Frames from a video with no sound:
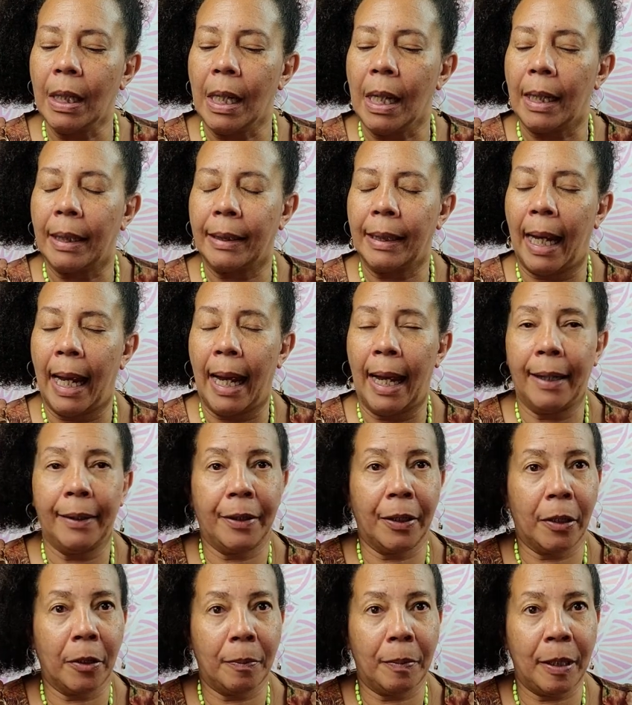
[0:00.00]
that
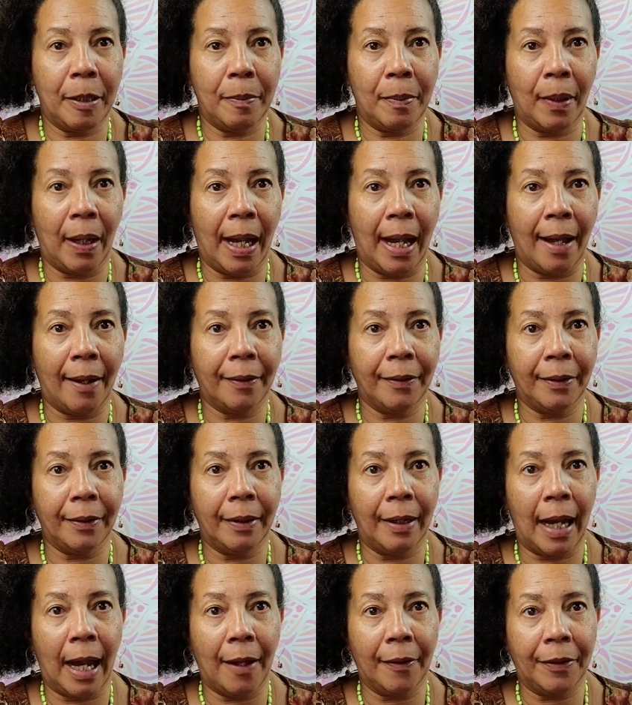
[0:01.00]
there are people out
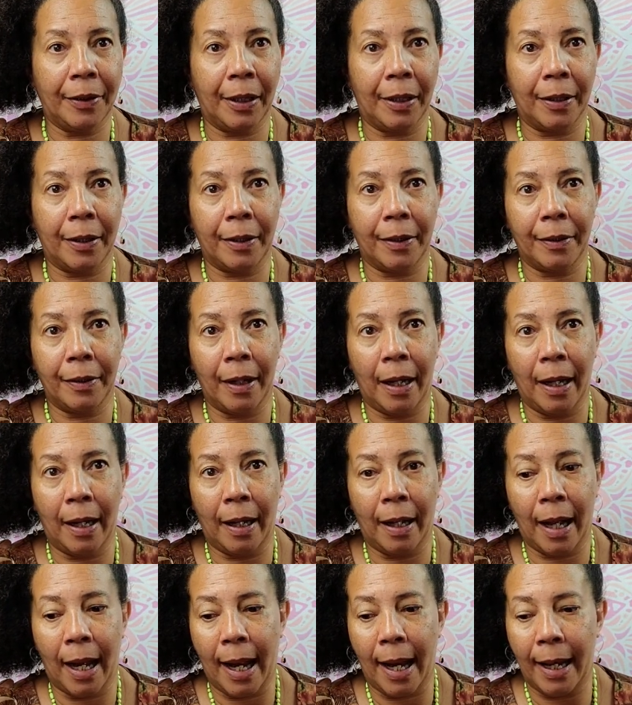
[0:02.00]
there.
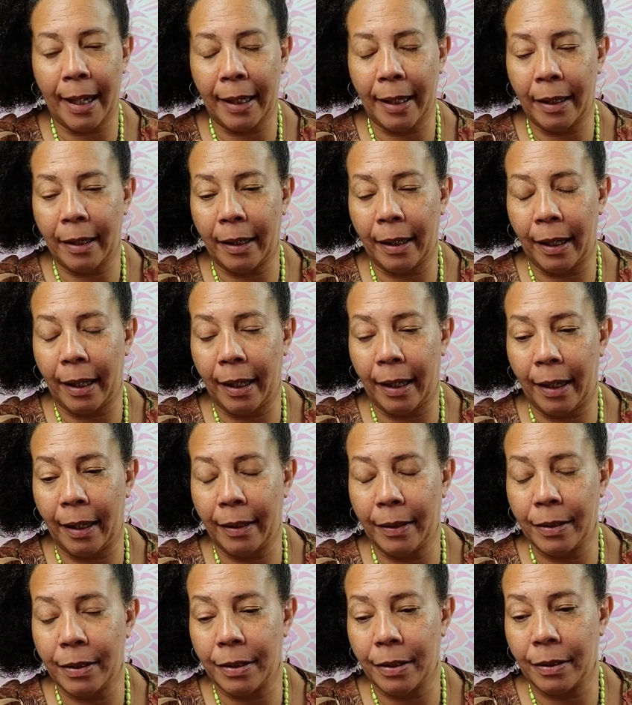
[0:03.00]
I
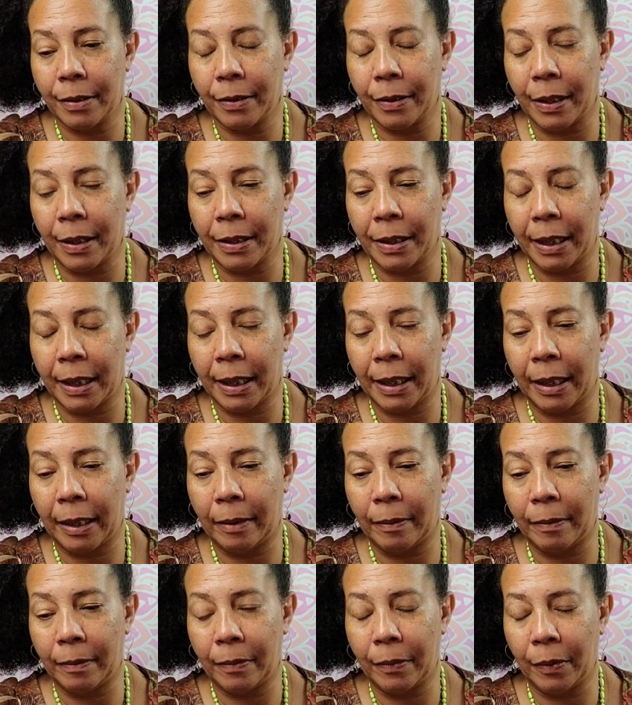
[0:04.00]
and the
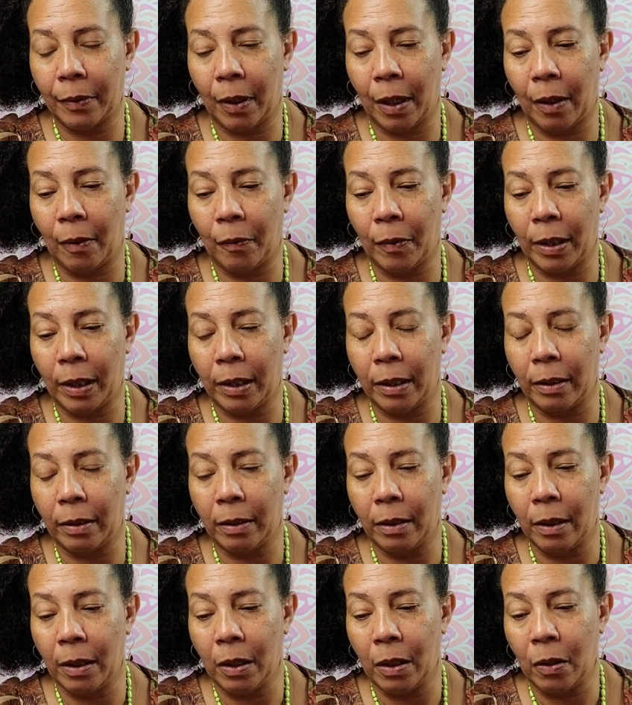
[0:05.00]
team,
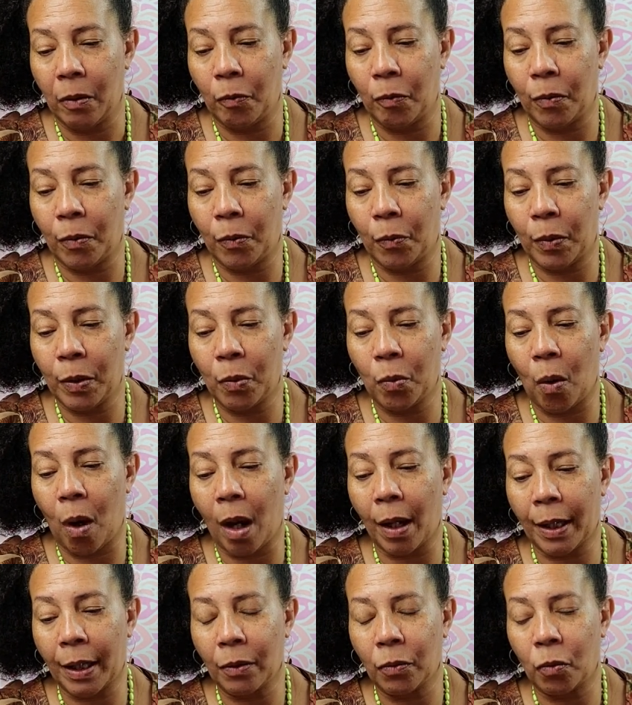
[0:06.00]
we
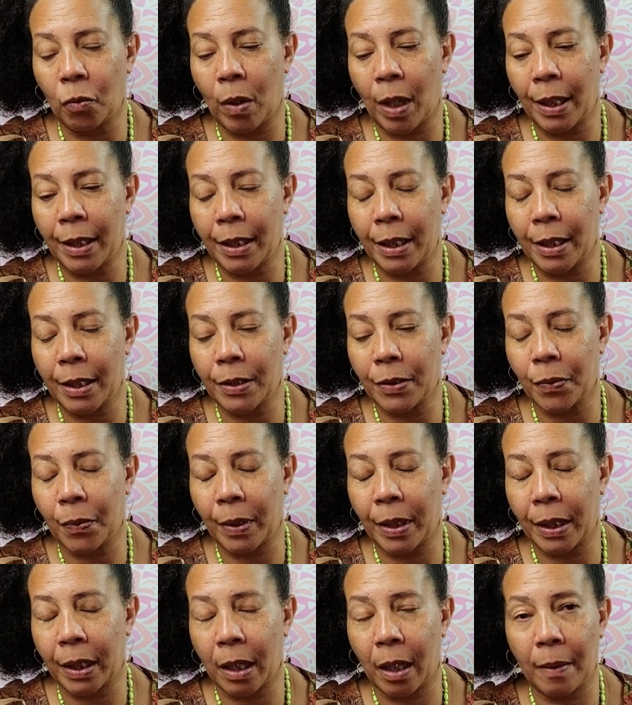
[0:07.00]
walk in oneness when
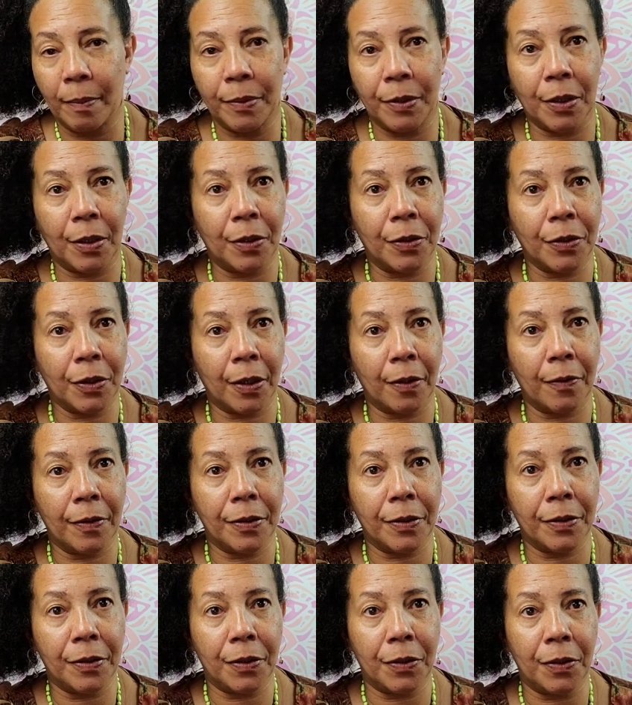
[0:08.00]
it comes to the
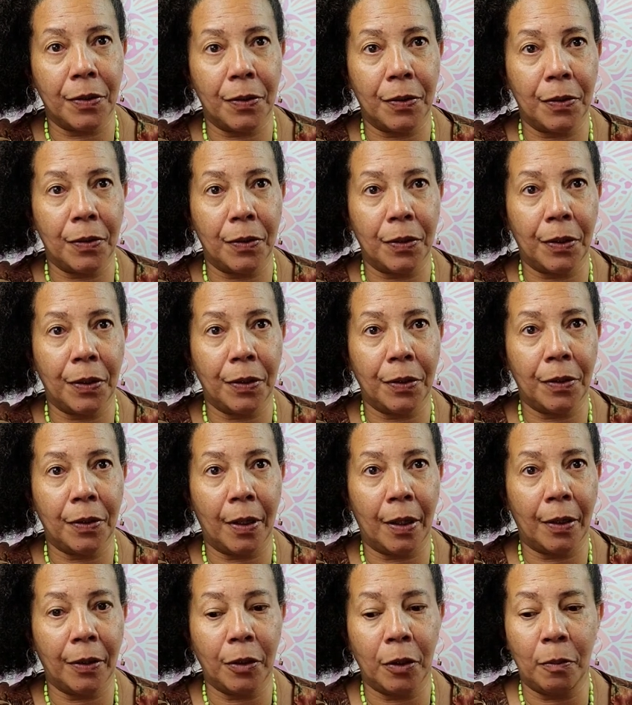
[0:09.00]
service to
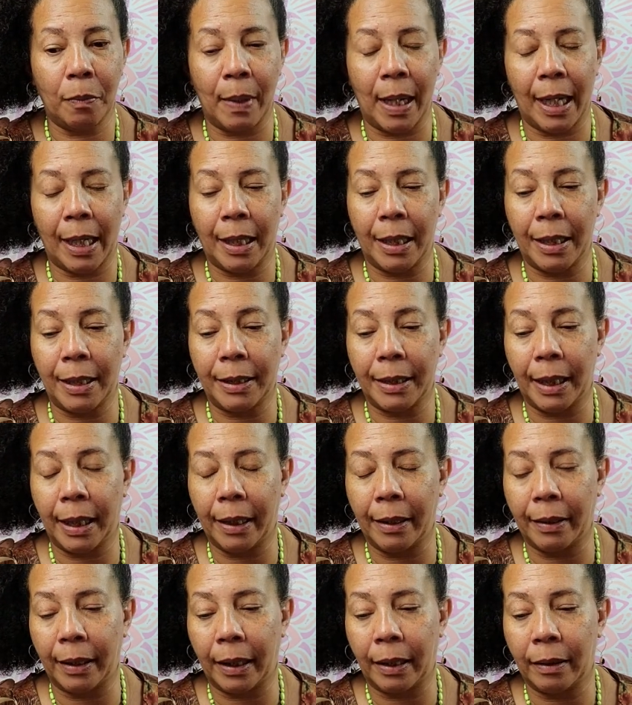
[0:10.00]
humanity's
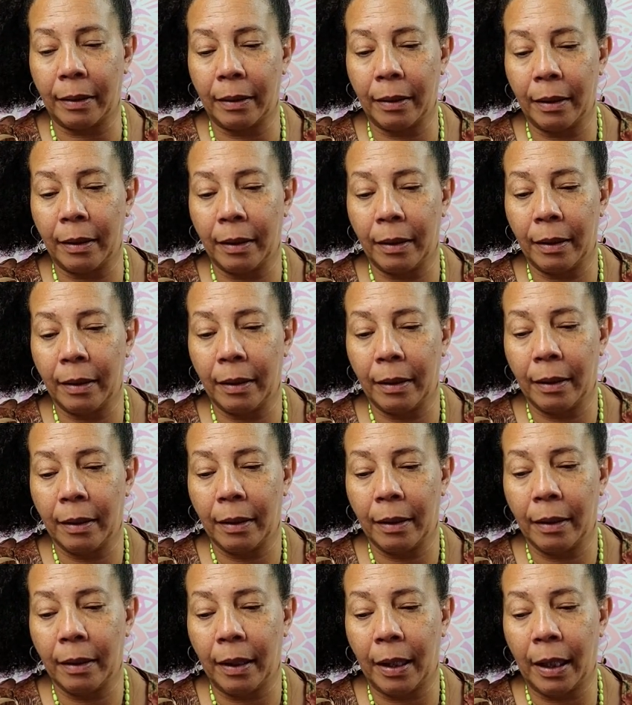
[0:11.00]
healing.
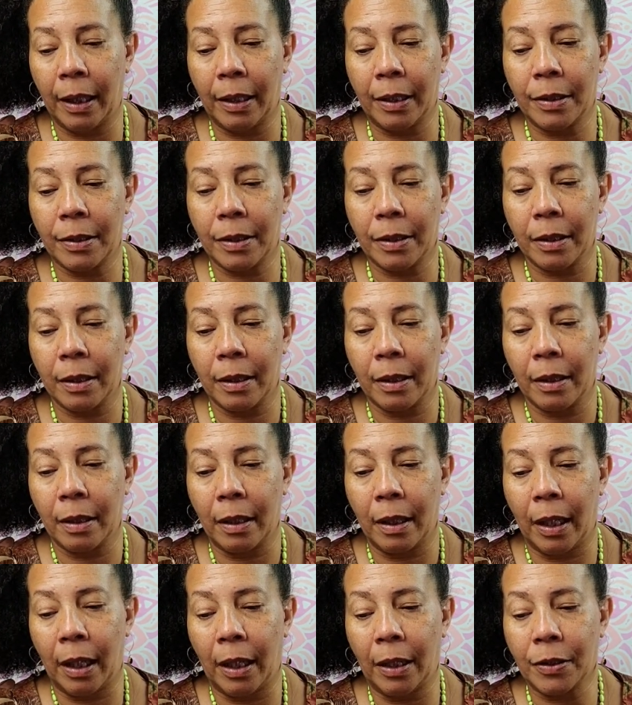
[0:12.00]
It's
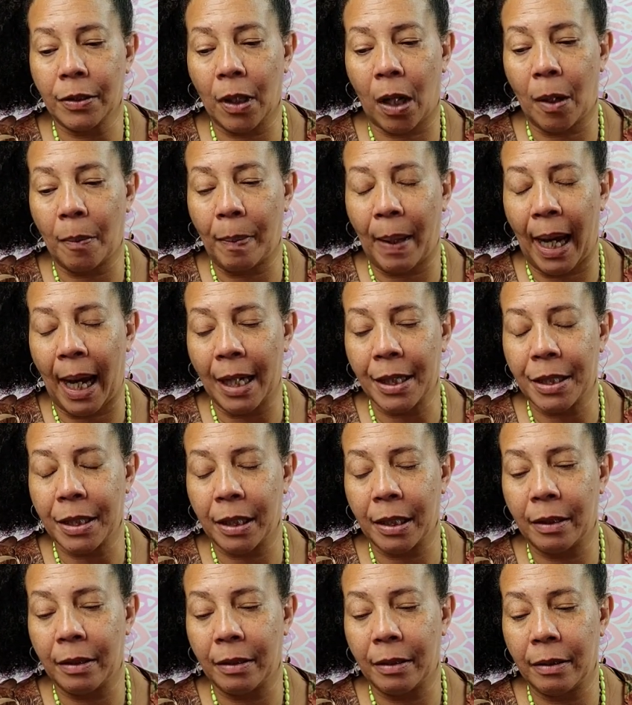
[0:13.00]
our
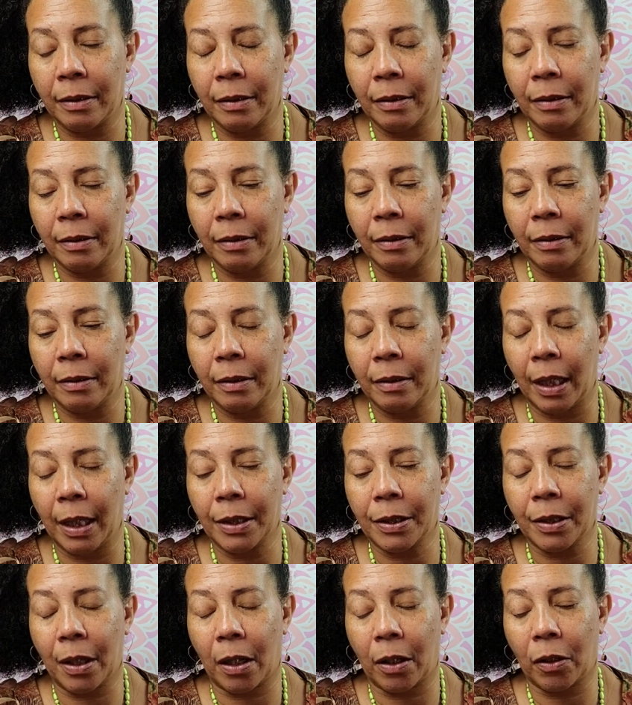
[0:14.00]
passion.
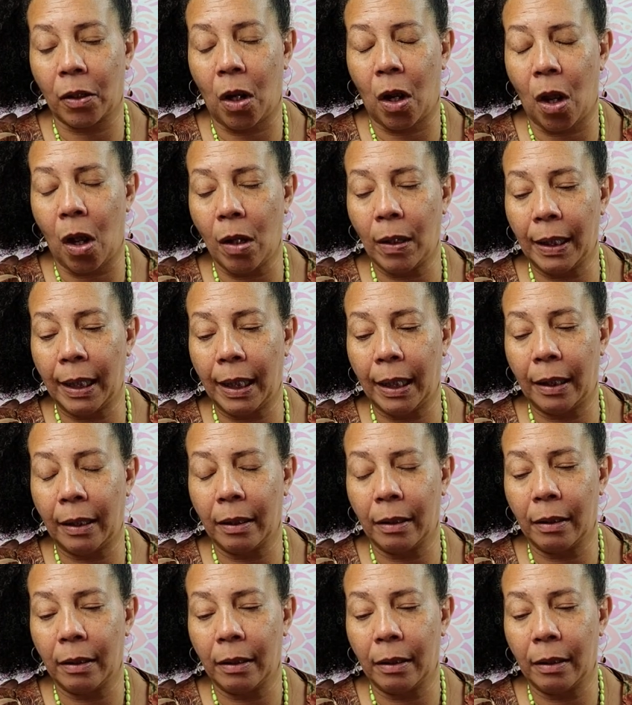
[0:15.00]
It's our calling.